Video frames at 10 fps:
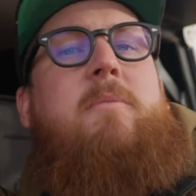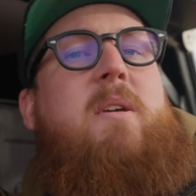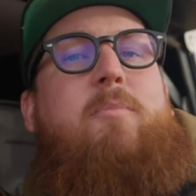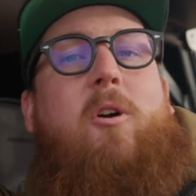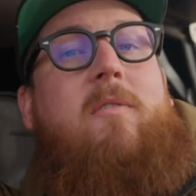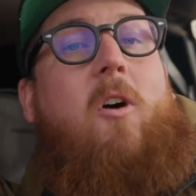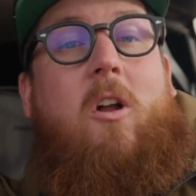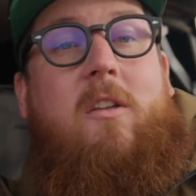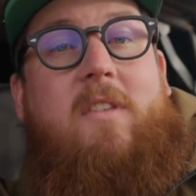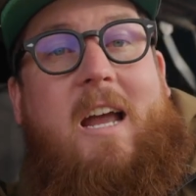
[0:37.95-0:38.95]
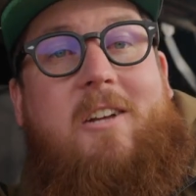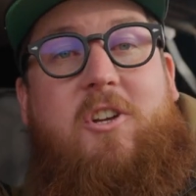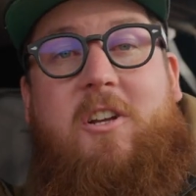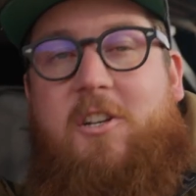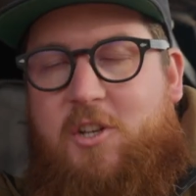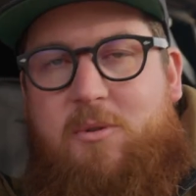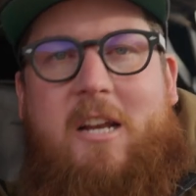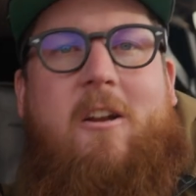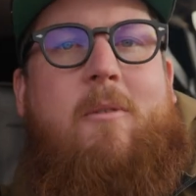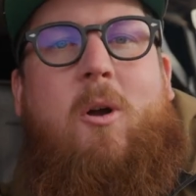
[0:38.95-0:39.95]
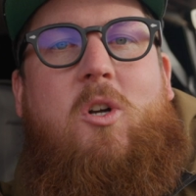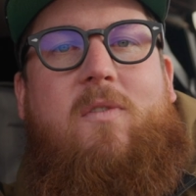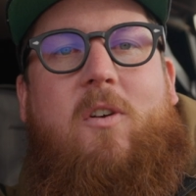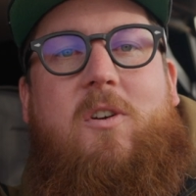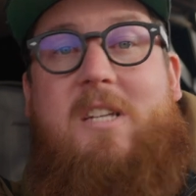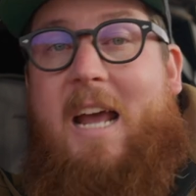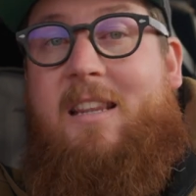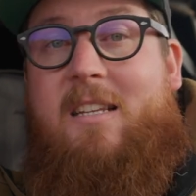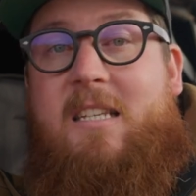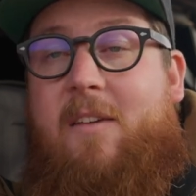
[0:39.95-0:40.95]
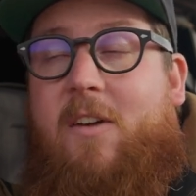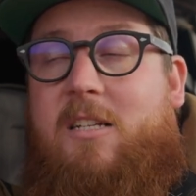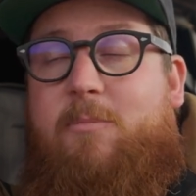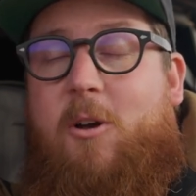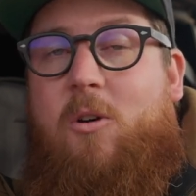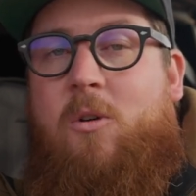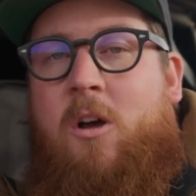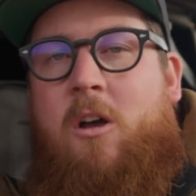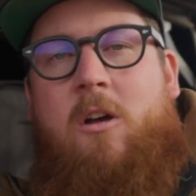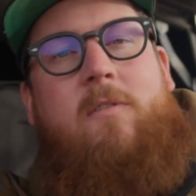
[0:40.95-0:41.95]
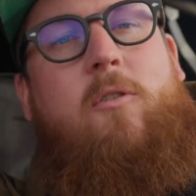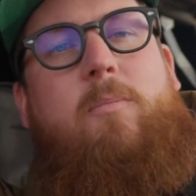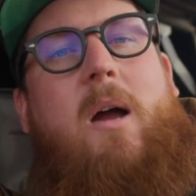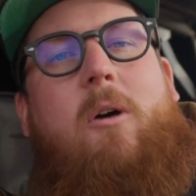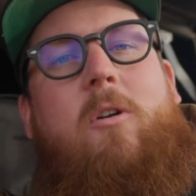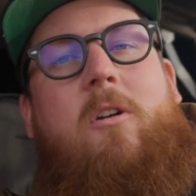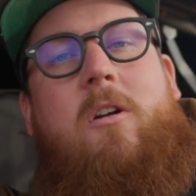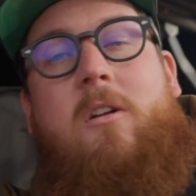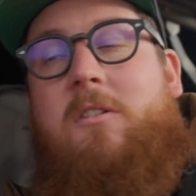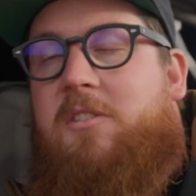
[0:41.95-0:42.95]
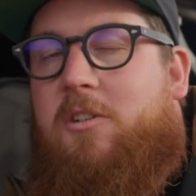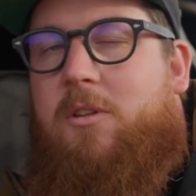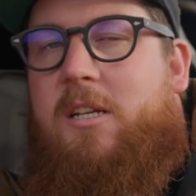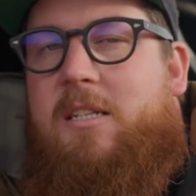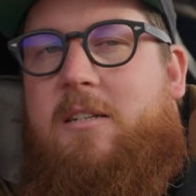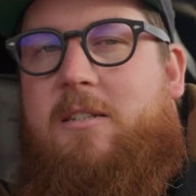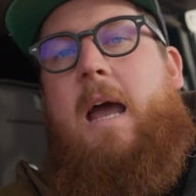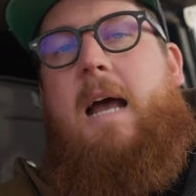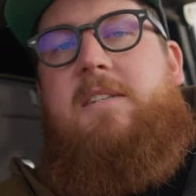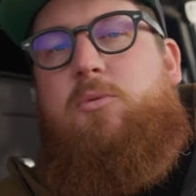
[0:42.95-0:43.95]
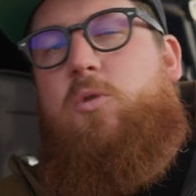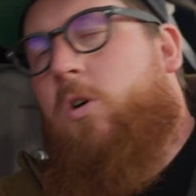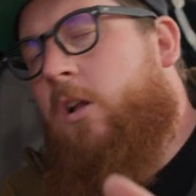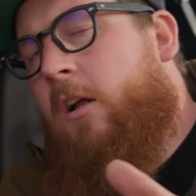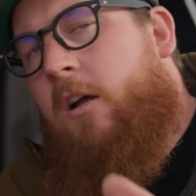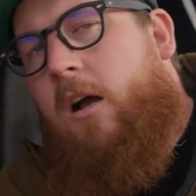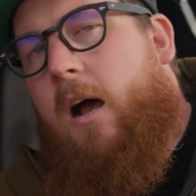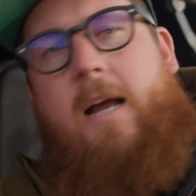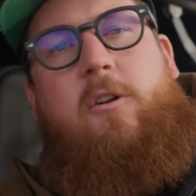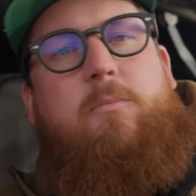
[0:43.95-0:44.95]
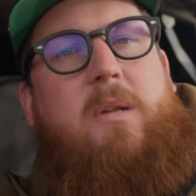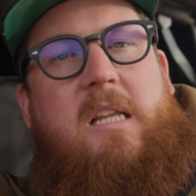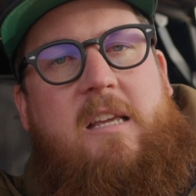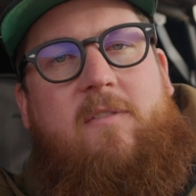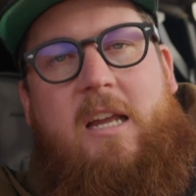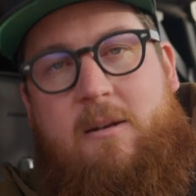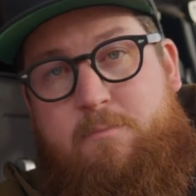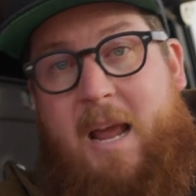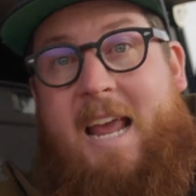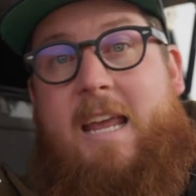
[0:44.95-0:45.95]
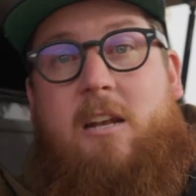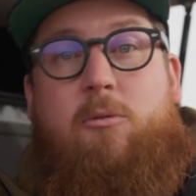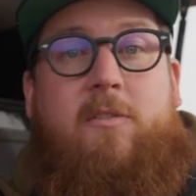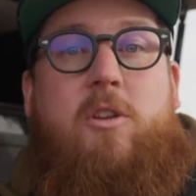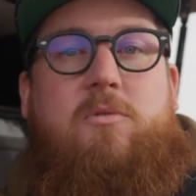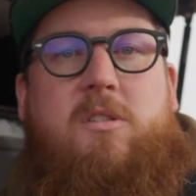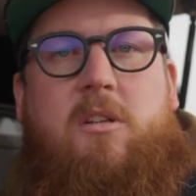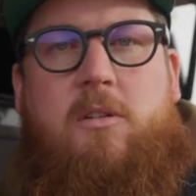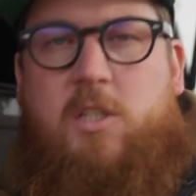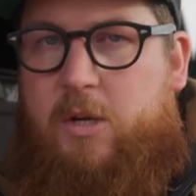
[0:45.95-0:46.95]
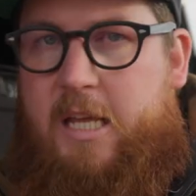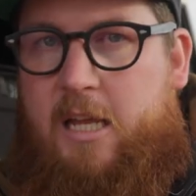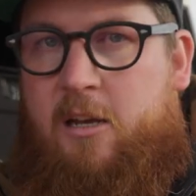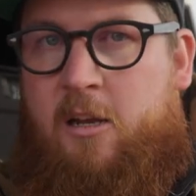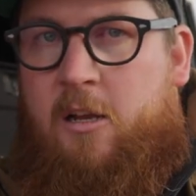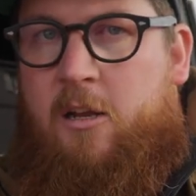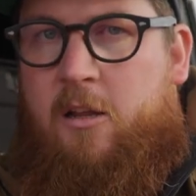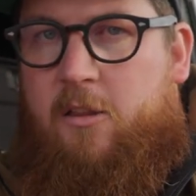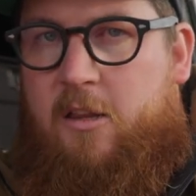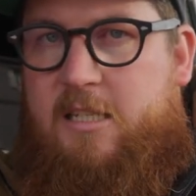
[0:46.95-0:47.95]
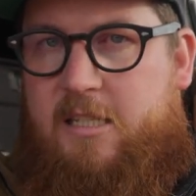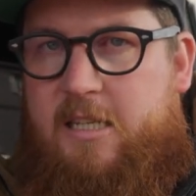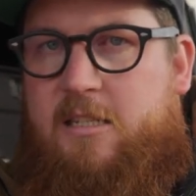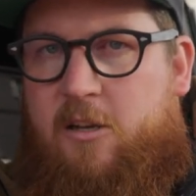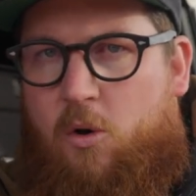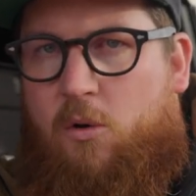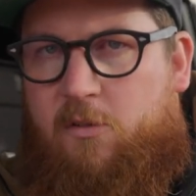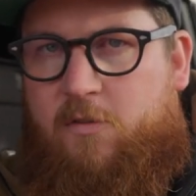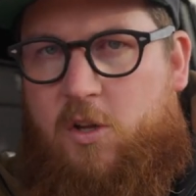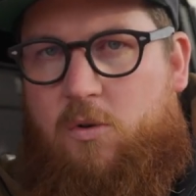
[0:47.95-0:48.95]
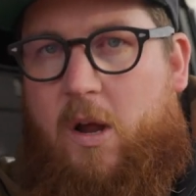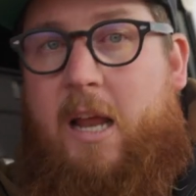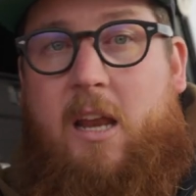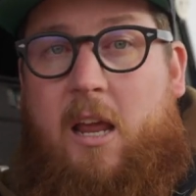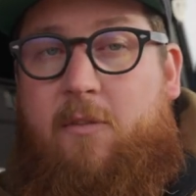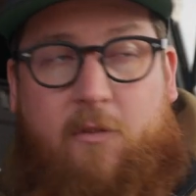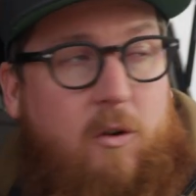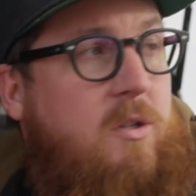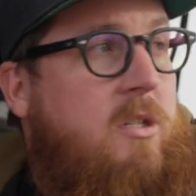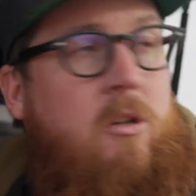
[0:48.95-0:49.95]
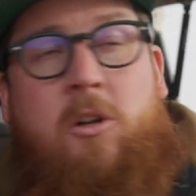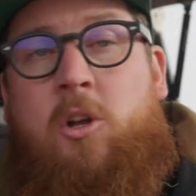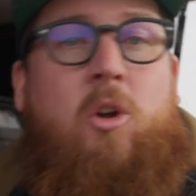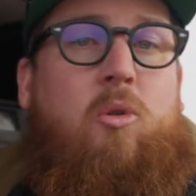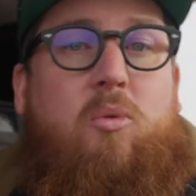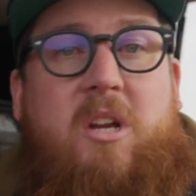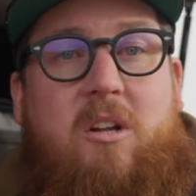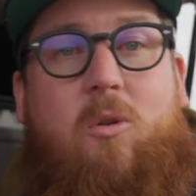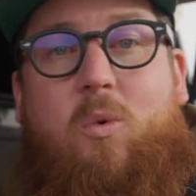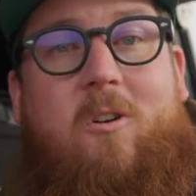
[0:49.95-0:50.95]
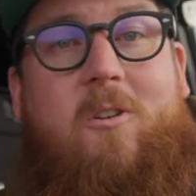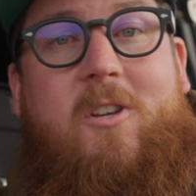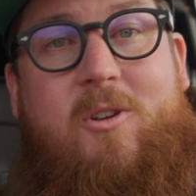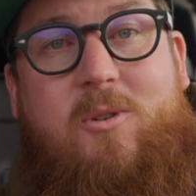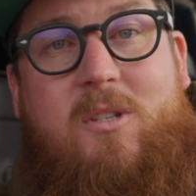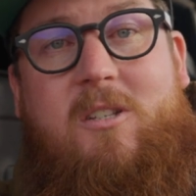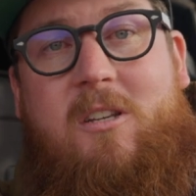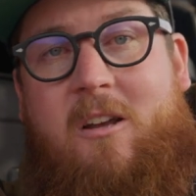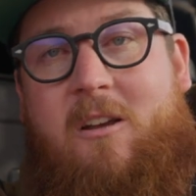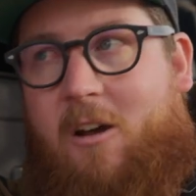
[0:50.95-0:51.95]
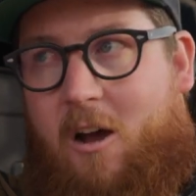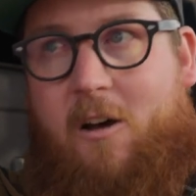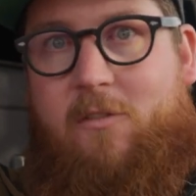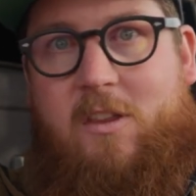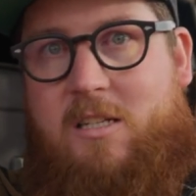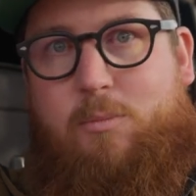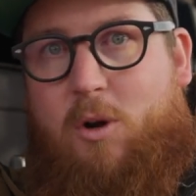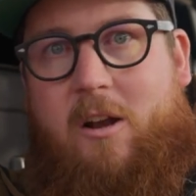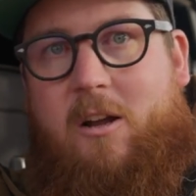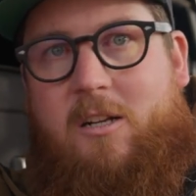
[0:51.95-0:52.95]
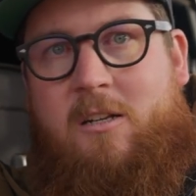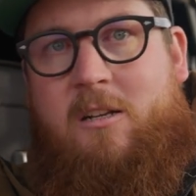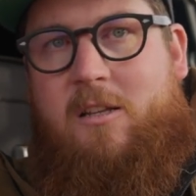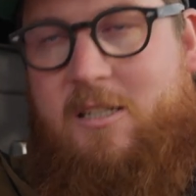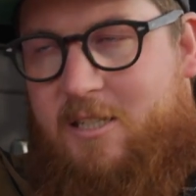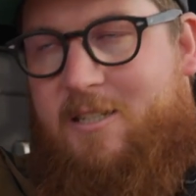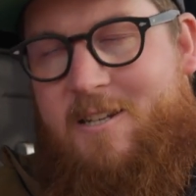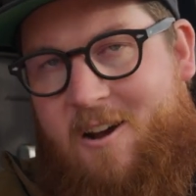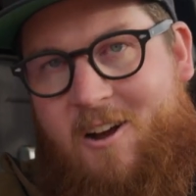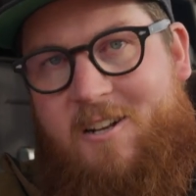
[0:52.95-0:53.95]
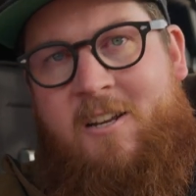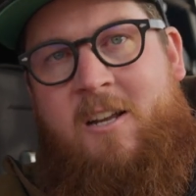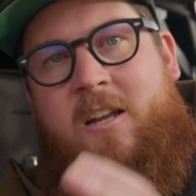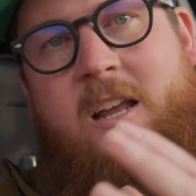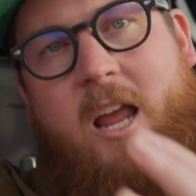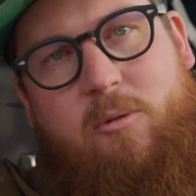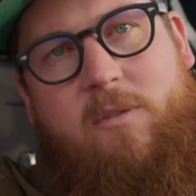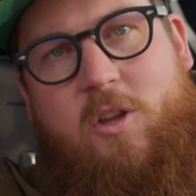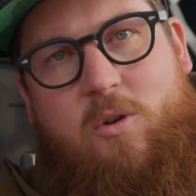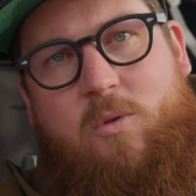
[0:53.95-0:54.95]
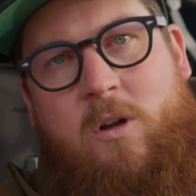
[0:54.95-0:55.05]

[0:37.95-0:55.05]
To be a part of all of the action, tune in on March 1st at the Save Expo, full power to go the distance. As a rule, I don't believe in paid reviews. So again, this is an overview and a first real world use of this product. This is not a review.